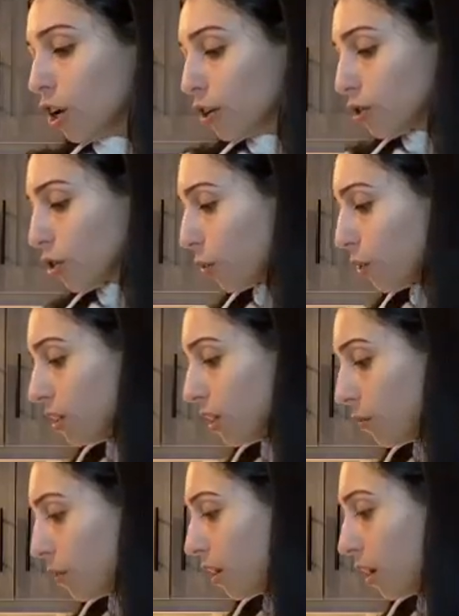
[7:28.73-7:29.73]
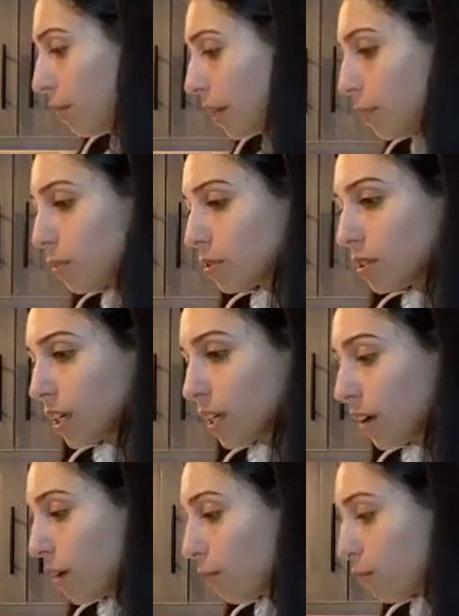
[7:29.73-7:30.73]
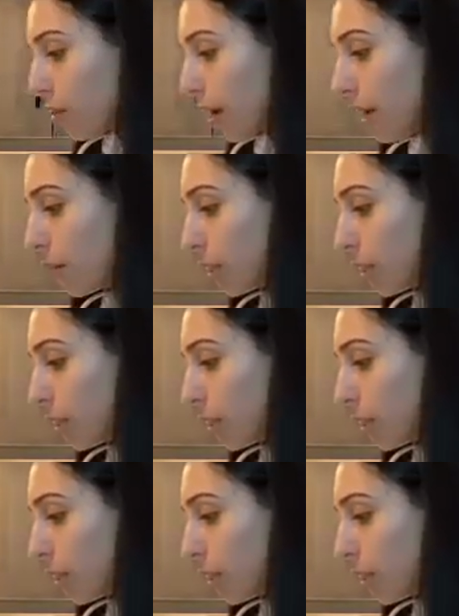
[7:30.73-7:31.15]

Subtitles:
So we're done with our maple syrup, right?